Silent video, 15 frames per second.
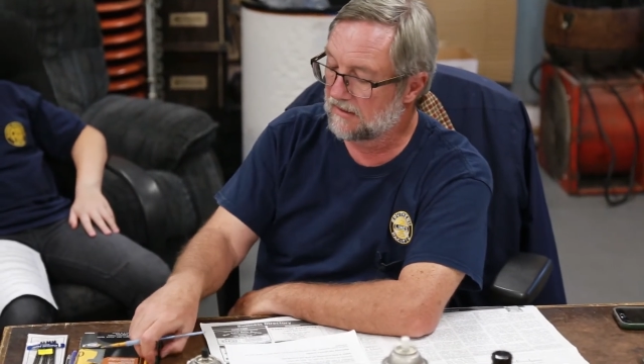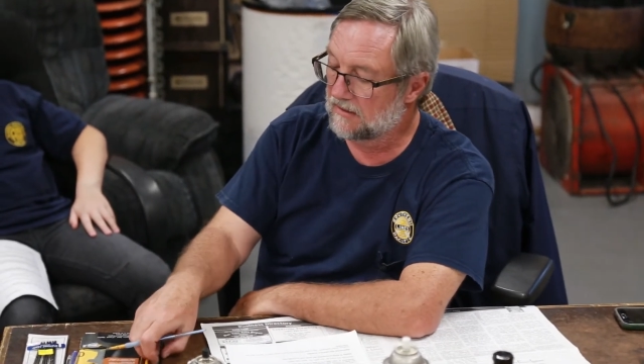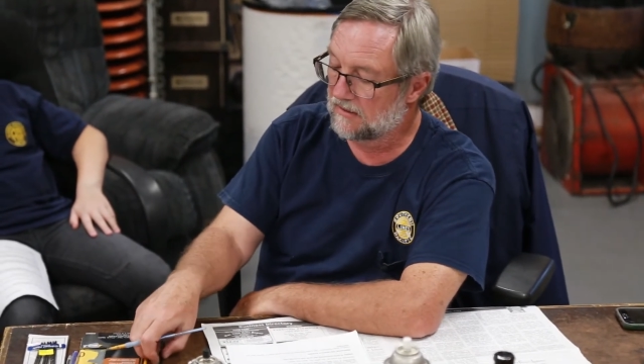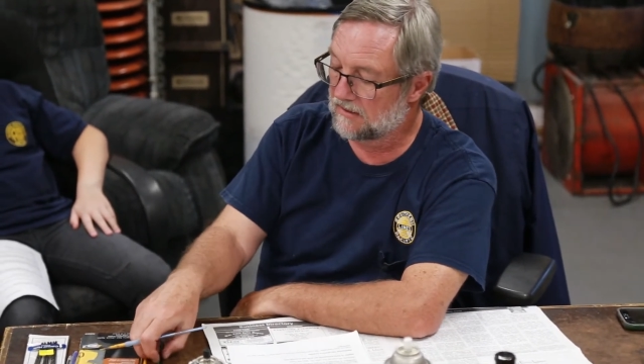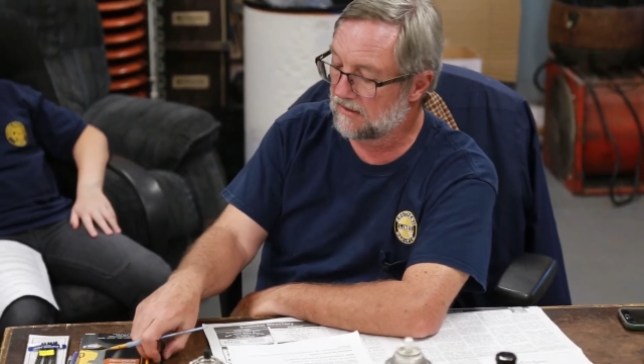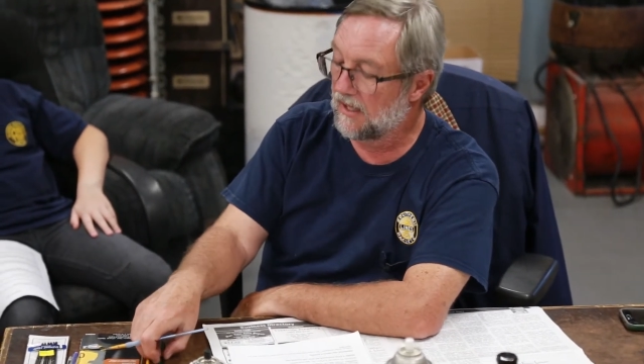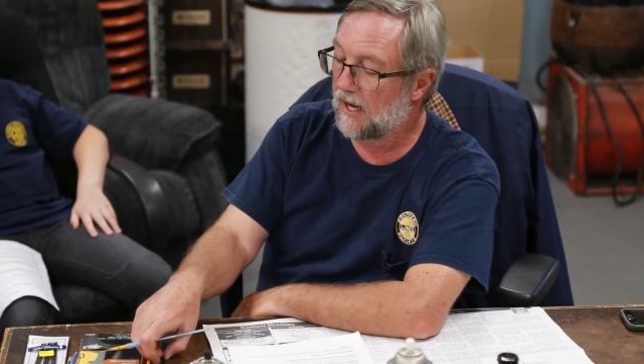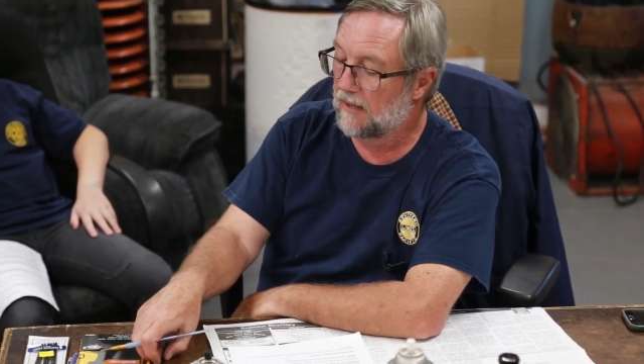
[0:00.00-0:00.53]
and
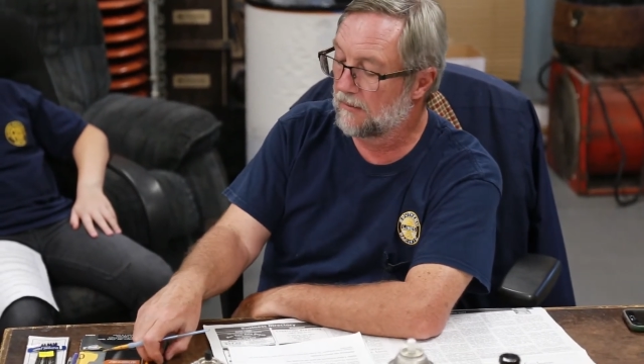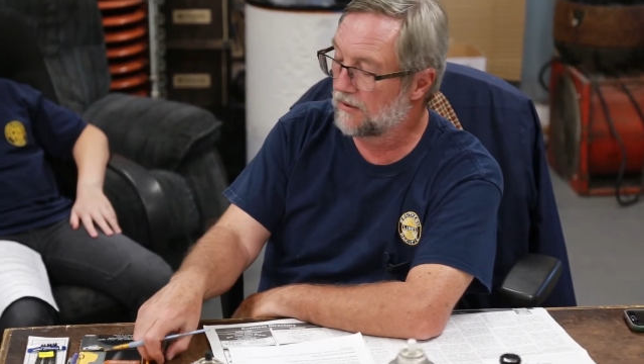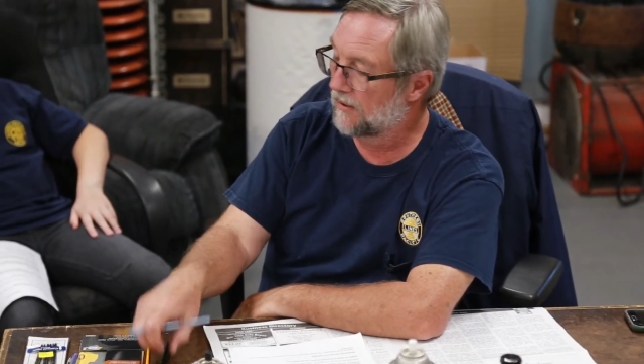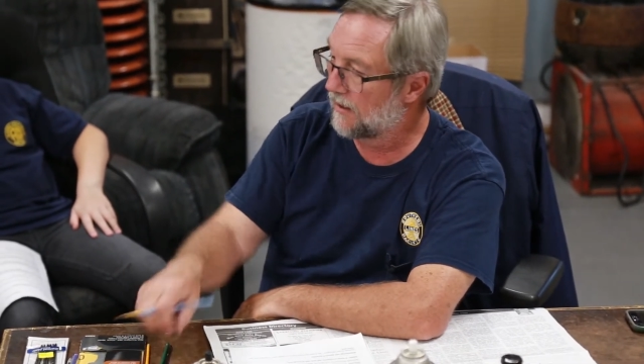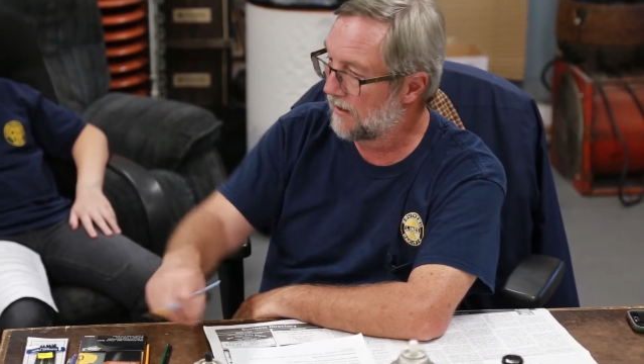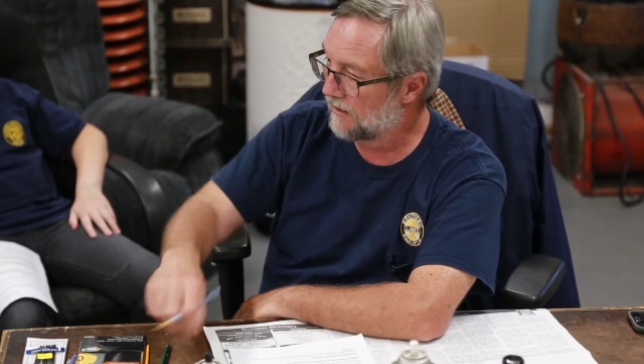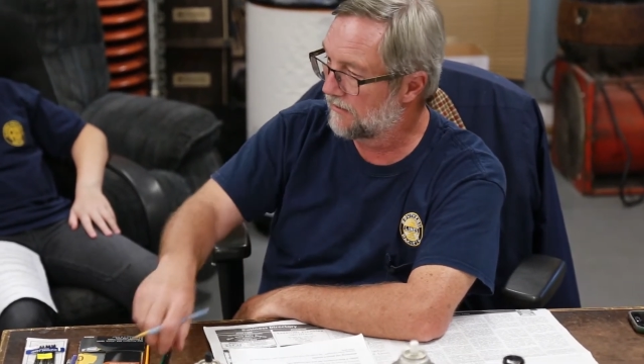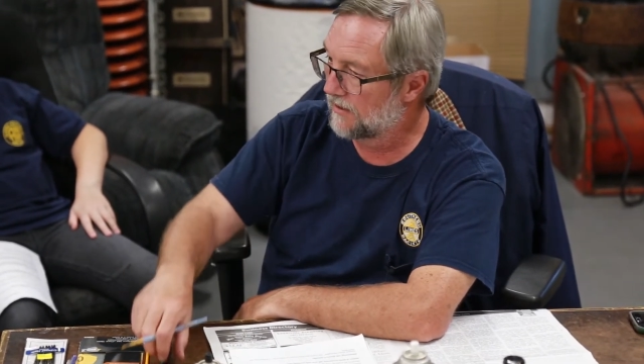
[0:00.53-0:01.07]
slobber it
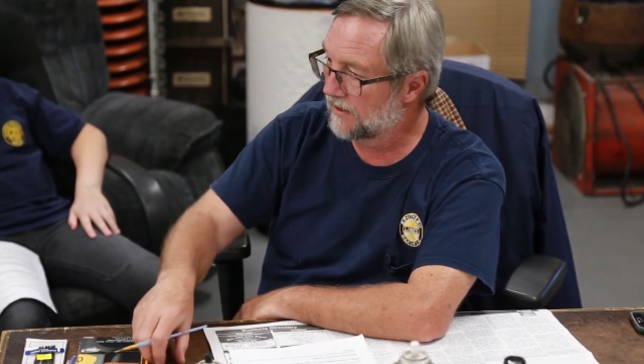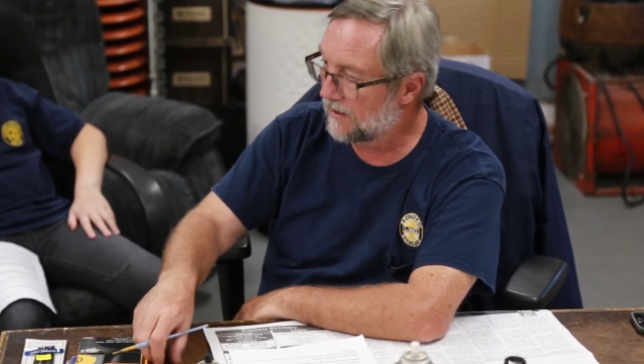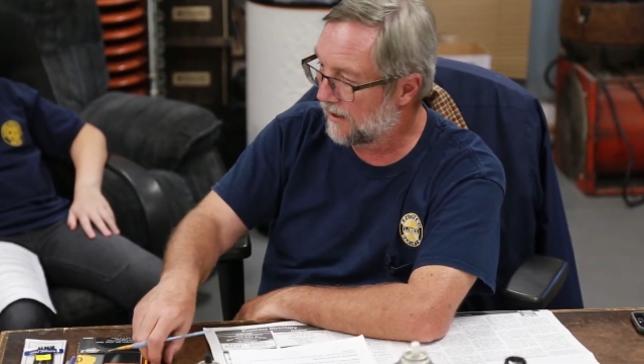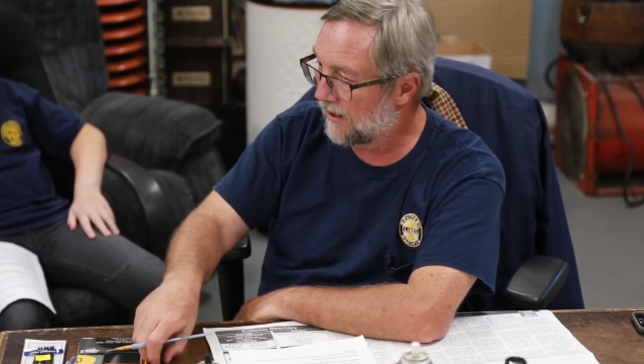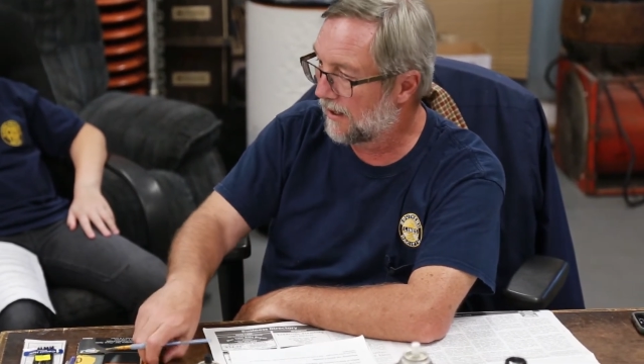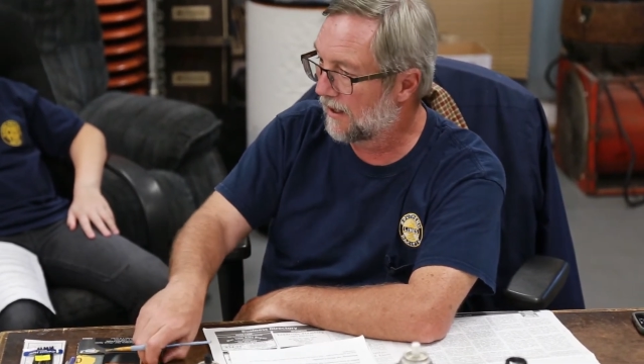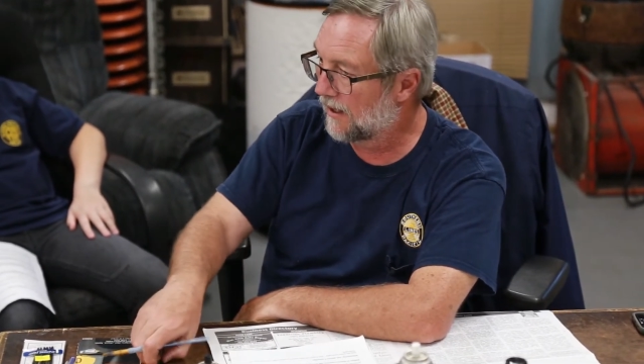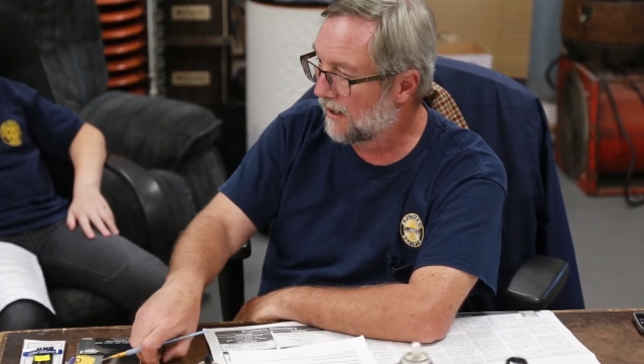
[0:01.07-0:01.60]
all over the
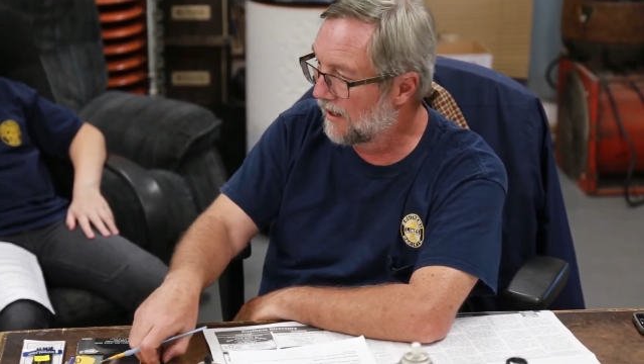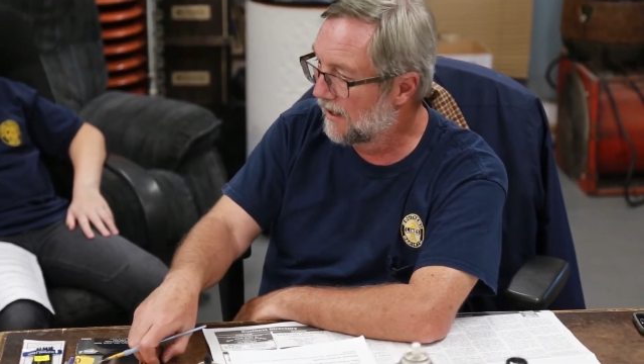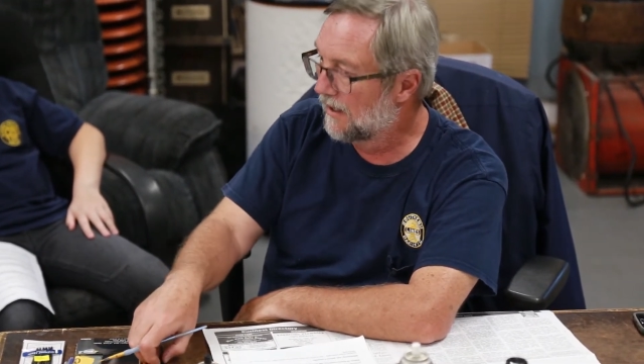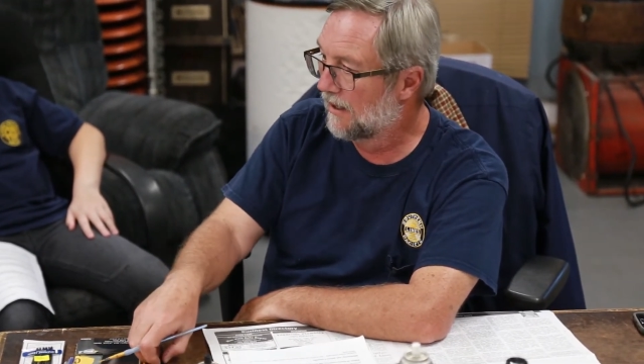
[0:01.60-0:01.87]
car.